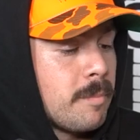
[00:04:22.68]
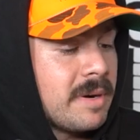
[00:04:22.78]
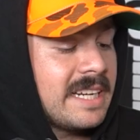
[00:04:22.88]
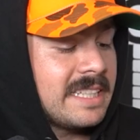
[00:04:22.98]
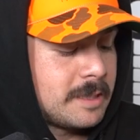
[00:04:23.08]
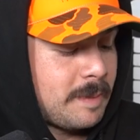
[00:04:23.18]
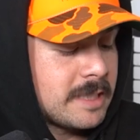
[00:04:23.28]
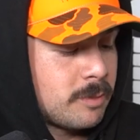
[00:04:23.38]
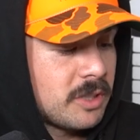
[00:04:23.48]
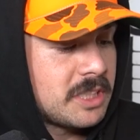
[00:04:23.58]
But in
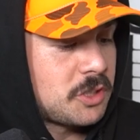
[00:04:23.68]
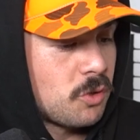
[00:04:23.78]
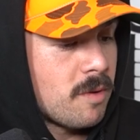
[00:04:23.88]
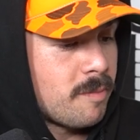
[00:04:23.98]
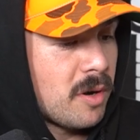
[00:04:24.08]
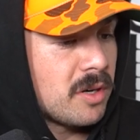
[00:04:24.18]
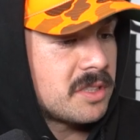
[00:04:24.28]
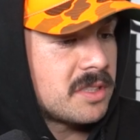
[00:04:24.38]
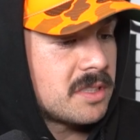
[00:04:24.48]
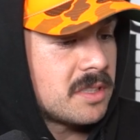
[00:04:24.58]
Space Marine's short
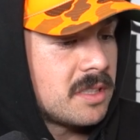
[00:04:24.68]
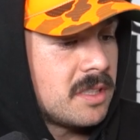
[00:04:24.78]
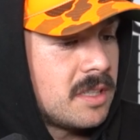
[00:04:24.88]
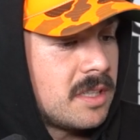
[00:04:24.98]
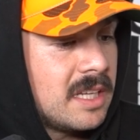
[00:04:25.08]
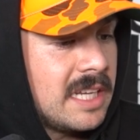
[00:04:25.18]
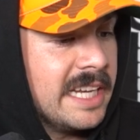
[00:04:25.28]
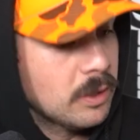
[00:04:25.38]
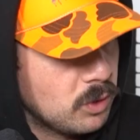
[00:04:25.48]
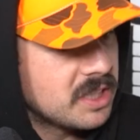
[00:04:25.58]
burst,
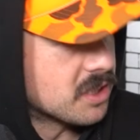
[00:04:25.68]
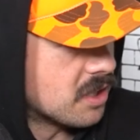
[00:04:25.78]
it was